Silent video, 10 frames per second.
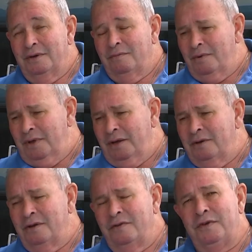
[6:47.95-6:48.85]
What are you going
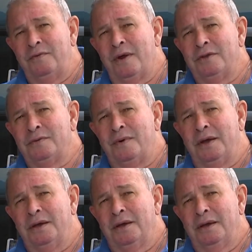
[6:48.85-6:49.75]
to do if he runs away?
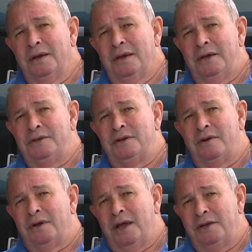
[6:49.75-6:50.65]
He said,
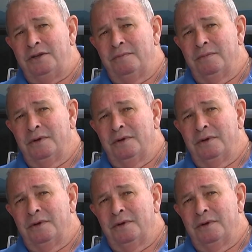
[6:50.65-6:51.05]
I'll catch him.